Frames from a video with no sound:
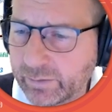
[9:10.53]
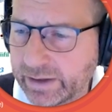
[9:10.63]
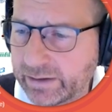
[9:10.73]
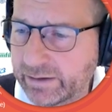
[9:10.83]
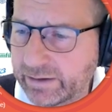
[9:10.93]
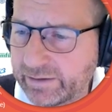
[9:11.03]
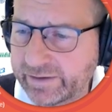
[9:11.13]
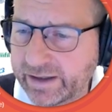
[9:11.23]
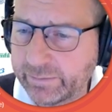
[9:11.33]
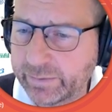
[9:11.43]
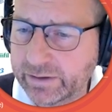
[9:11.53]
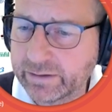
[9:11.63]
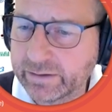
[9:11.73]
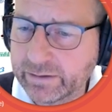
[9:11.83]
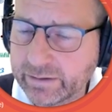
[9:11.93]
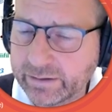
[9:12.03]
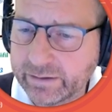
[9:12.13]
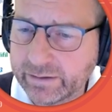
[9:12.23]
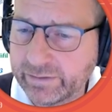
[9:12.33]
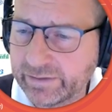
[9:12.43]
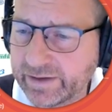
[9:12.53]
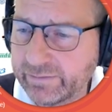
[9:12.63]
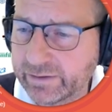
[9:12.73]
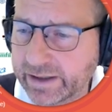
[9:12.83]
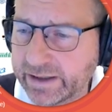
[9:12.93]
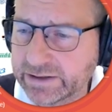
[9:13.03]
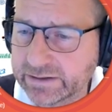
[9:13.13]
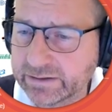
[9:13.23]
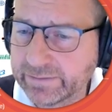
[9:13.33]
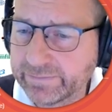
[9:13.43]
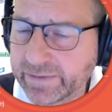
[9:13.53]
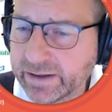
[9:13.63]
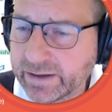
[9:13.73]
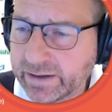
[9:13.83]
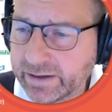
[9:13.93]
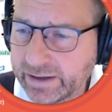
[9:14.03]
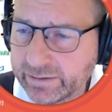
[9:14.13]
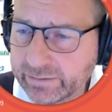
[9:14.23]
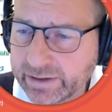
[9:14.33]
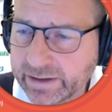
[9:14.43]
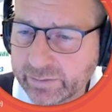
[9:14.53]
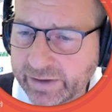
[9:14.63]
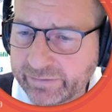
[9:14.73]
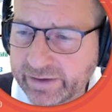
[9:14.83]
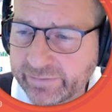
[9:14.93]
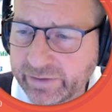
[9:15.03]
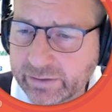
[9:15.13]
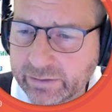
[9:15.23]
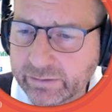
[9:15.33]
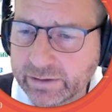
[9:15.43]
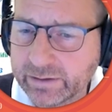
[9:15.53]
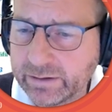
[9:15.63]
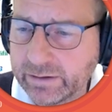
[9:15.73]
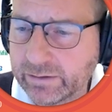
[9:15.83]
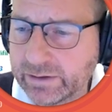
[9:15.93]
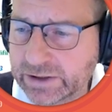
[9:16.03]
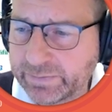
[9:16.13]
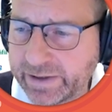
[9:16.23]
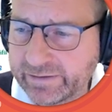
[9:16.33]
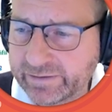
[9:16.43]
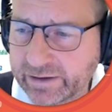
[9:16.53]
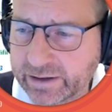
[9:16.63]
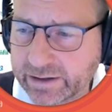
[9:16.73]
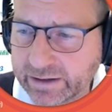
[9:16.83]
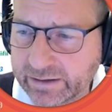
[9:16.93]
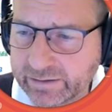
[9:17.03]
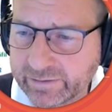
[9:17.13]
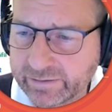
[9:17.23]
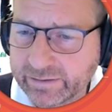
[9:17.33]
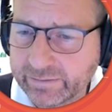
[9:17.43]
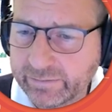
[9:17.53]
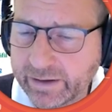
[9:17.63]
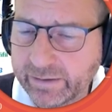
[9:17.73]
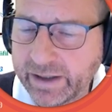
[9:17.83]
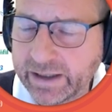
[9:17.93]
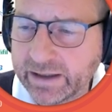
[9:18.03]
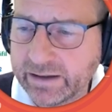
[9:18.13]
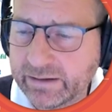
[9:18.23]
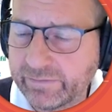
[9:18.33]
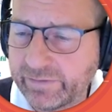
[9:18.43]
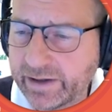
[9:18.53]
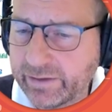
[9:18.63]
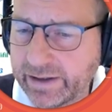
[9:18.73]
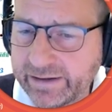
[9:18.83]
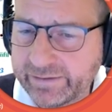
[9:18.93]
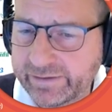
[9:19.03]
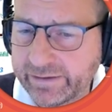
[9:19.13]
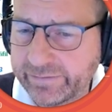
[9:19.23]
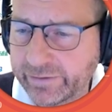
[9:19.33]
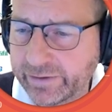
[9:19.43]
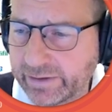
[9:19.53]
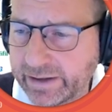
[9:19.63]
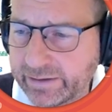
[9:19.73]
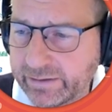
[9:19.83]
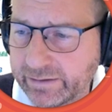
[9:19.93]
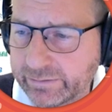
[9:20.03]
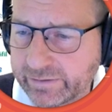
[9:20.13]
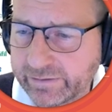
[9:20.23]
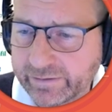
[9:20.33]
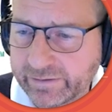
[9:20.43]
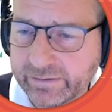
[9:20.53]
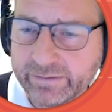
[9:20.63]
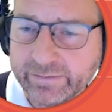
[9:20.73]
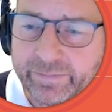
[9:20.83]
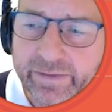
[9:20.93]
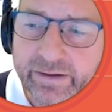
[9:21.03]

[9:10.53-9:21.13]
with the disabled receive location. In Nodinite, we have something called knowledge base articles, making it very easy for your end users to